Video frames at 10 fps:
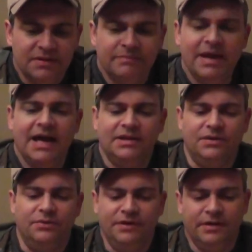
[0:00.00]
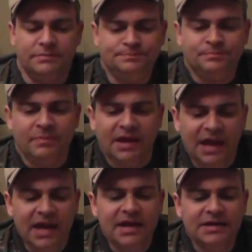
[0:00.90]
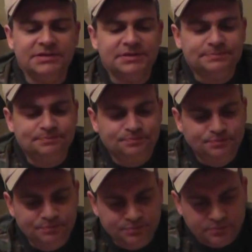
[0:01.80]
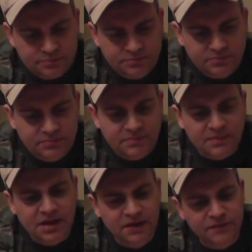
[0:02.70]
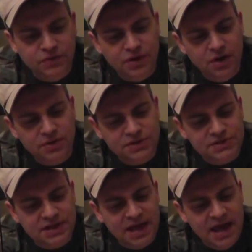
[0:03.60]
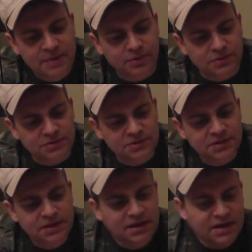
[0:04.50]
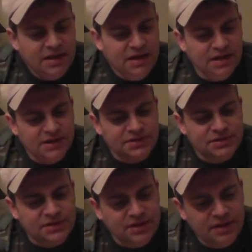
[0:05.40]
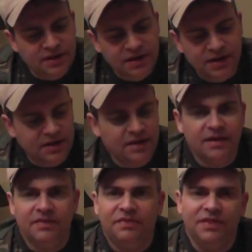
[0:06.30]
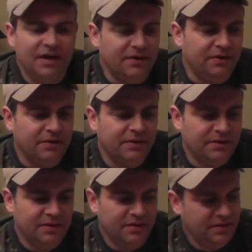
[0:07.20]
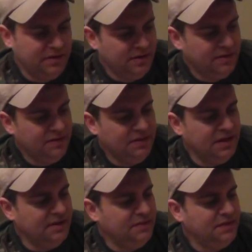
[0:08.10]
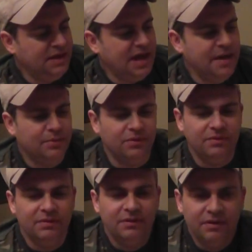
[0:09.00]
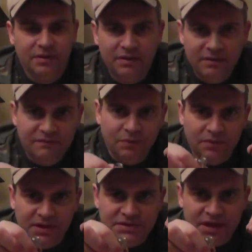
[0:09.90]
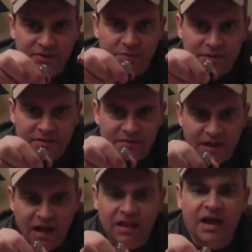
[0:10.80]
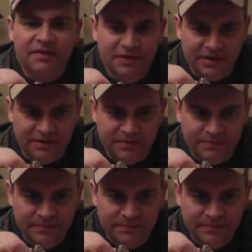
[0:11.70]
magnet on there. And if you notice, the cable is thicker than the cable for this other one, a lot thicker.